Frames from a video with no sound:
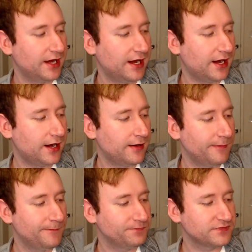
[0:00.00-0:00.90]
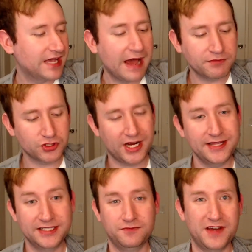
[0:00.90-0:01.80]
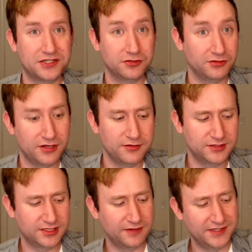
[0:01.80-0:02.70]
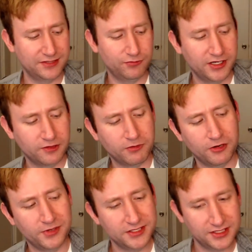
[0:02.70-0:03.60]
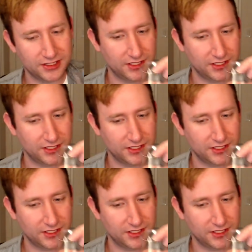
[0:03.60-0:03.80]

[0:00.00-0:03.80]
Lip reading: After trying these vegetal notes of these weird bourbons,